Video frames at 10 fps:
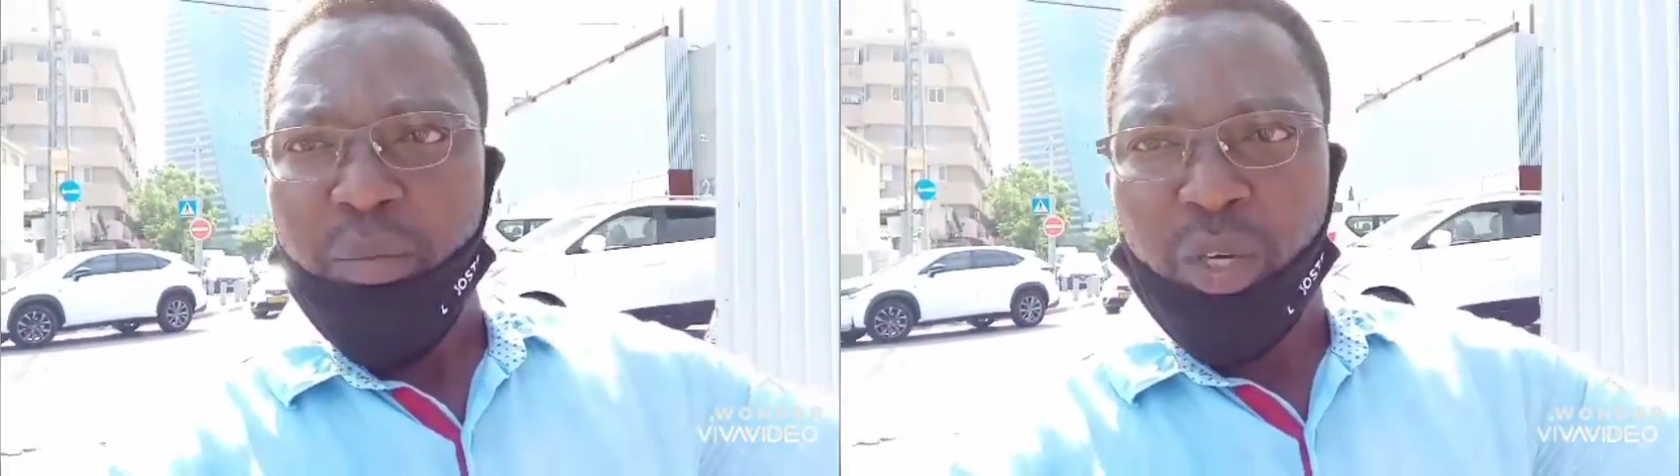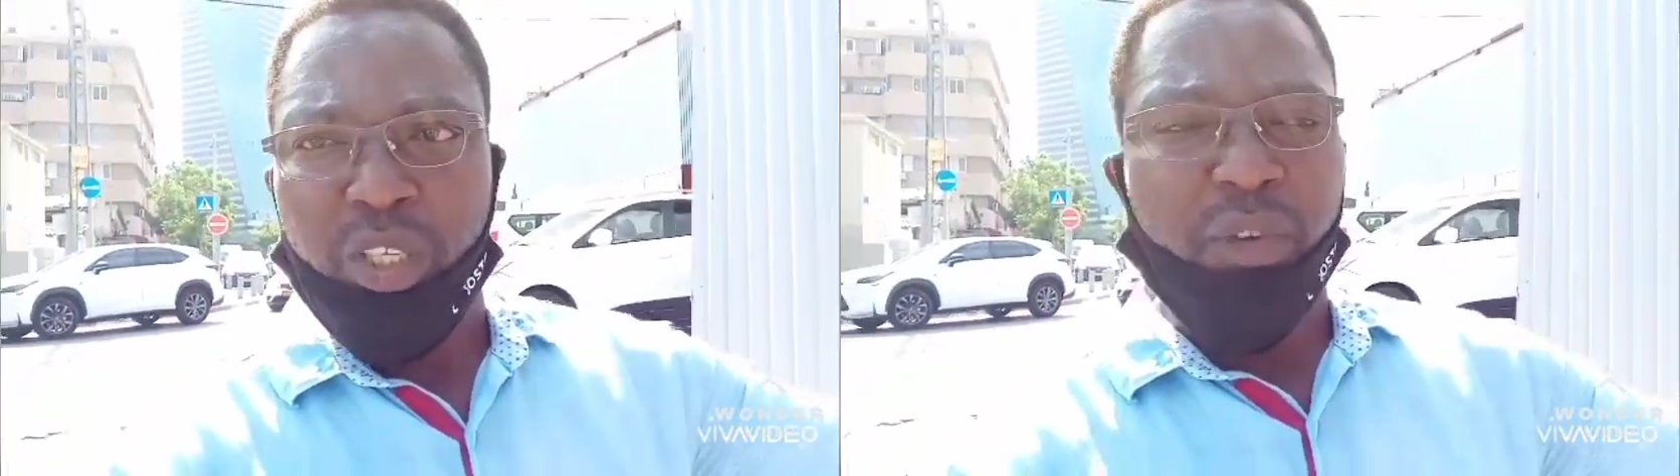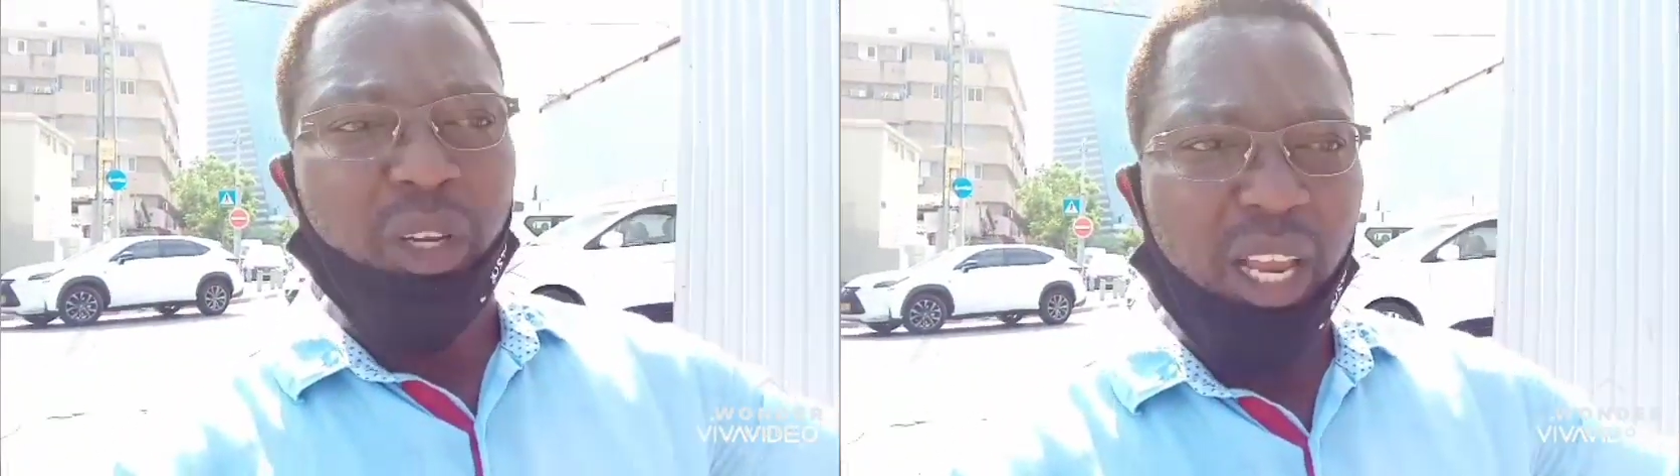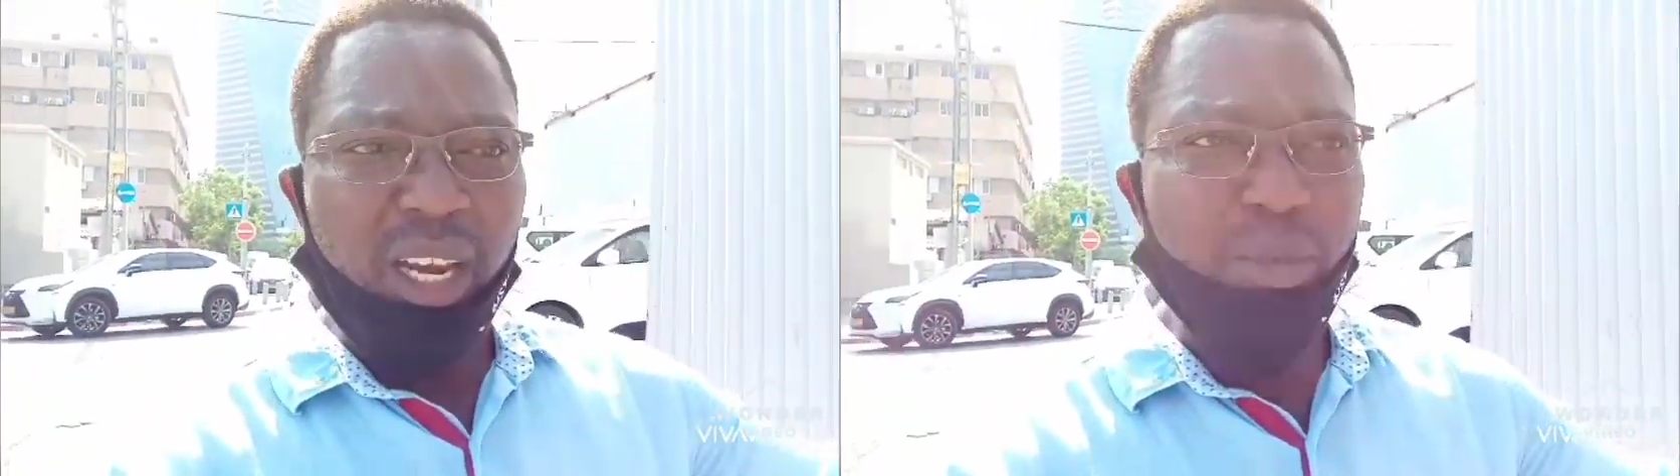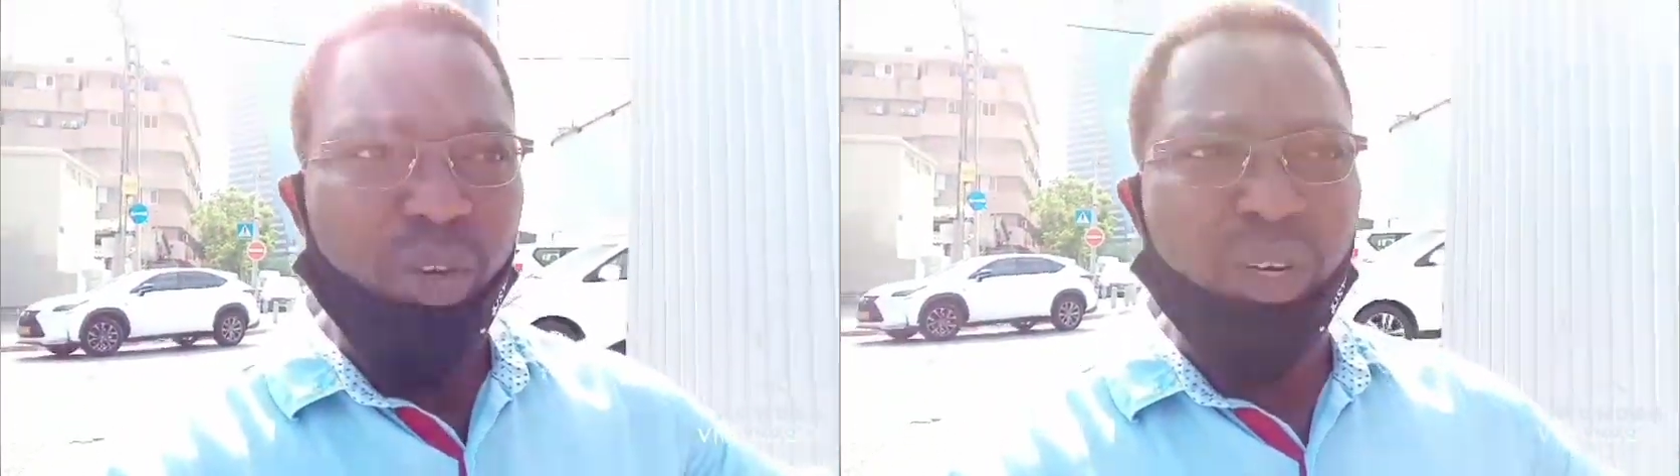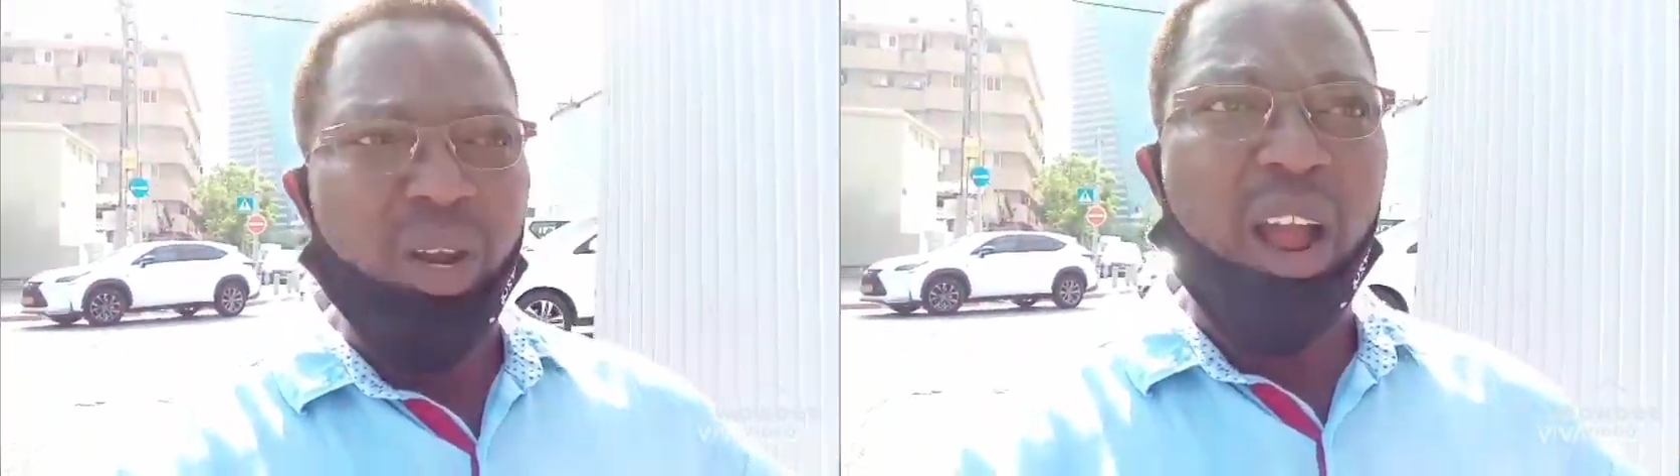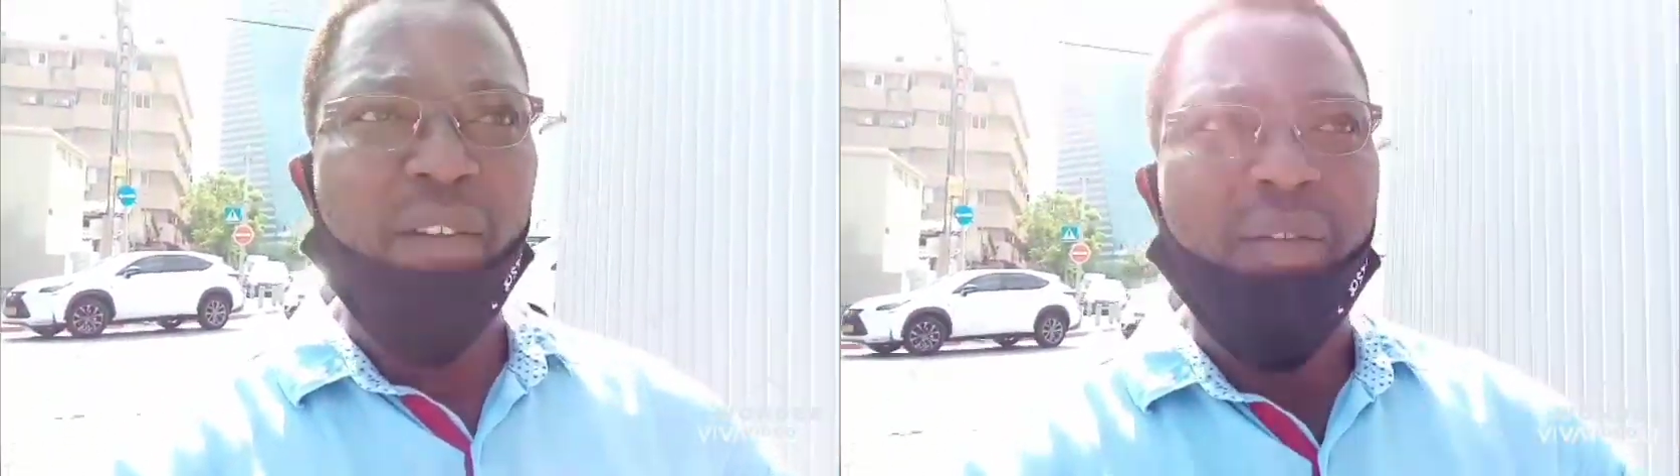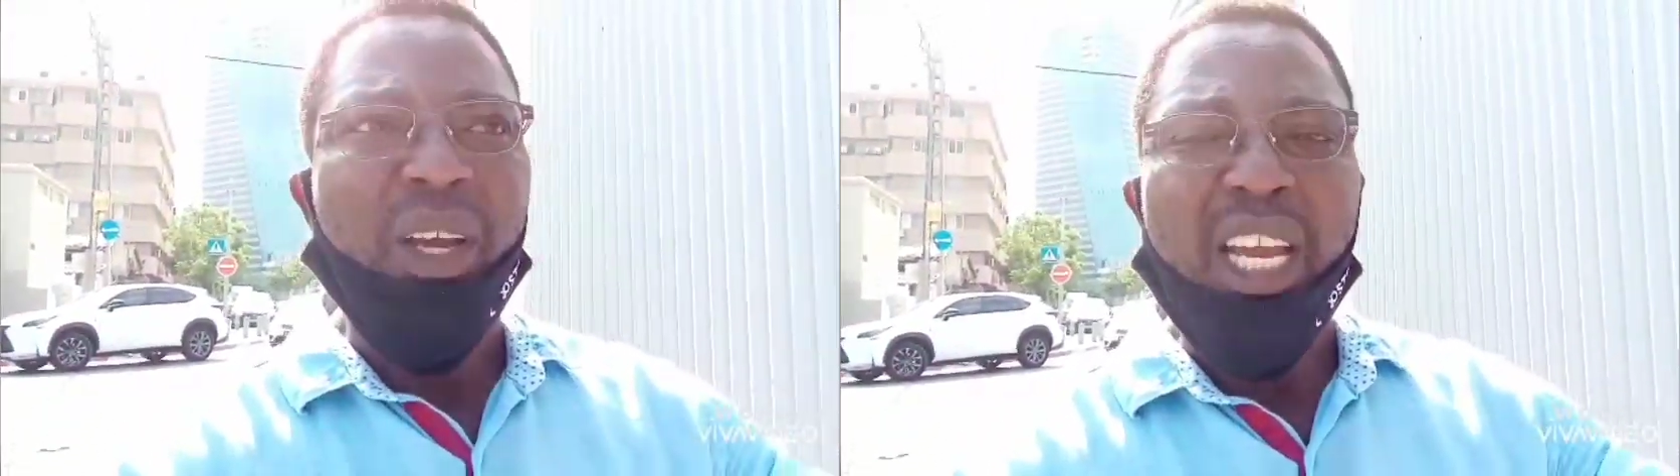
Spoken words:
But if you're telling me you have